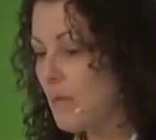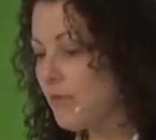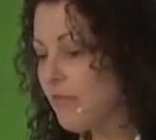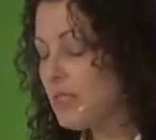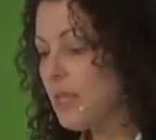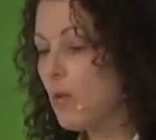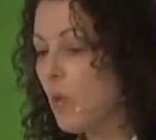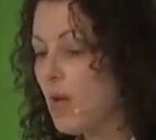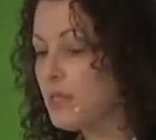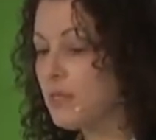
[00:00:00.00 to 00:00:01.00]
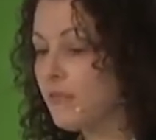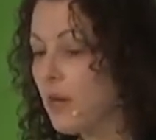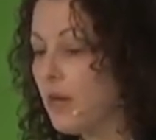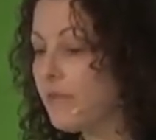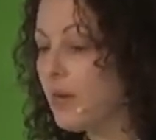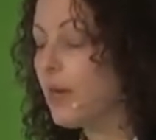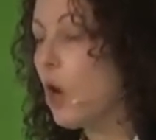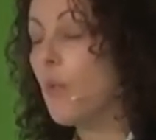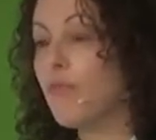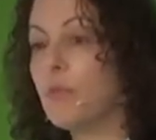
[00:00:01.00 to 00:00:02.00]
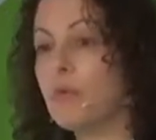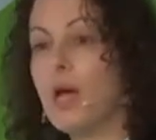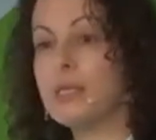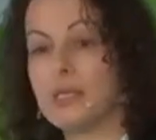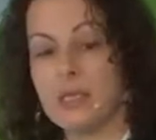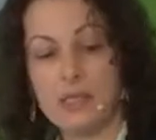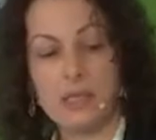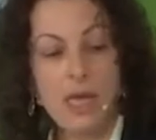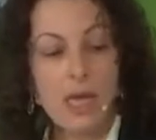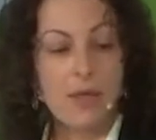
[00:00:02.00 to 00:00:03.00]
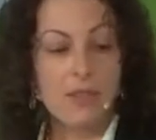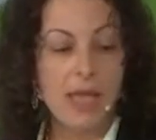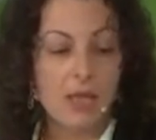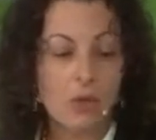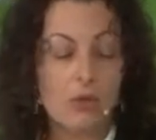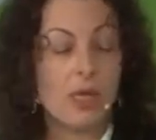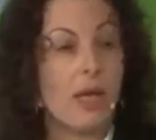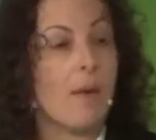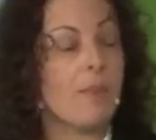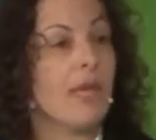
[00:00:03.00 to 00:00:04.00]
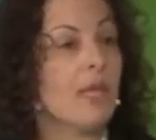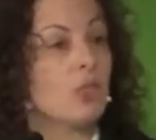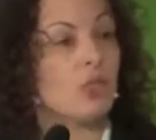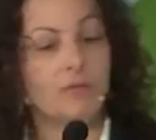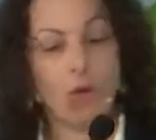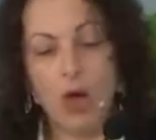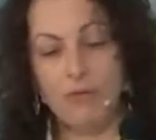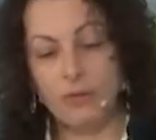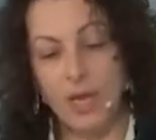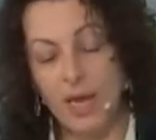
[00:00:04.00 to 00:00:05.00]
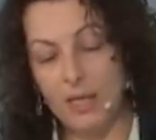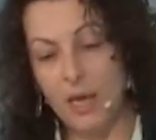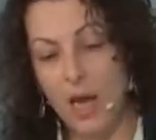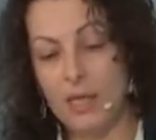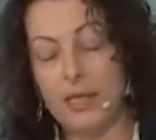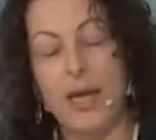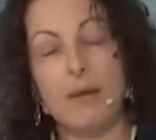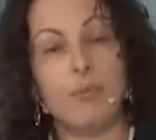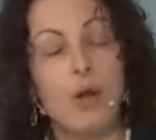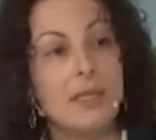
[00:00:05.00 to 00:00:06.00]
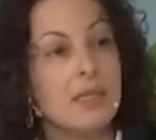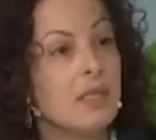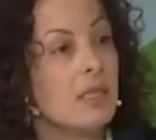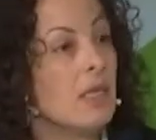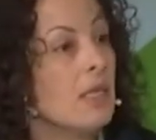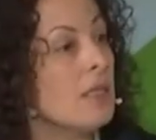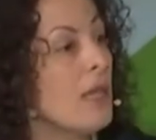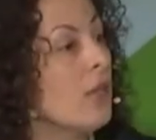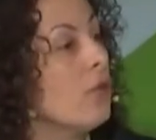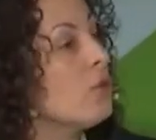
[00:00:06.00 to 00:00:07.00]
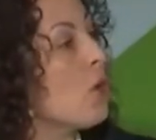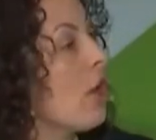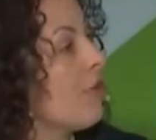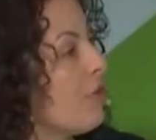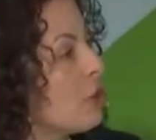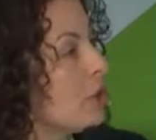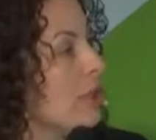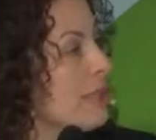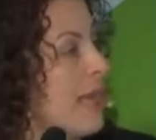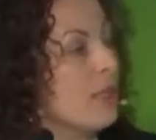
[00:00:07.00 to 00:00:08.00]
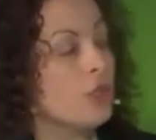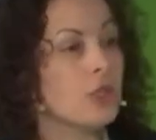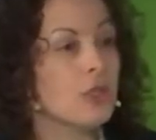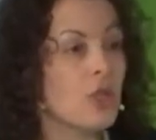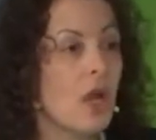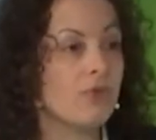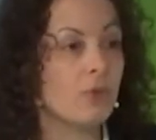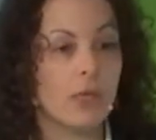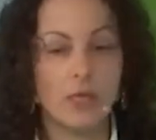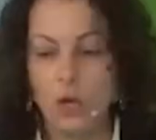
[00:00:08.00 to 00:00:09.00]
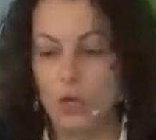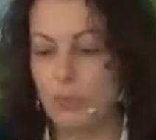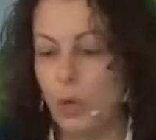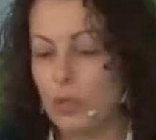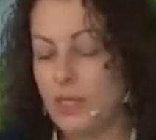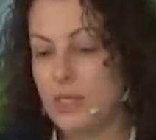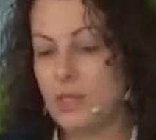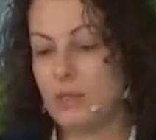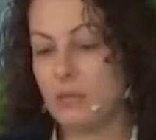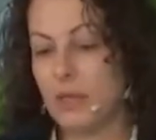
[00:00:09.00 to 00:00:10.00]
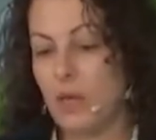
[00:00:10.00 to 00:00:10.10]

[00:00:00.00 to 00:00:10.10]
But vTaiwan is a very, very hopeful process. They use a combination of offline and online processes. They use artificial intelligence software called POLIS,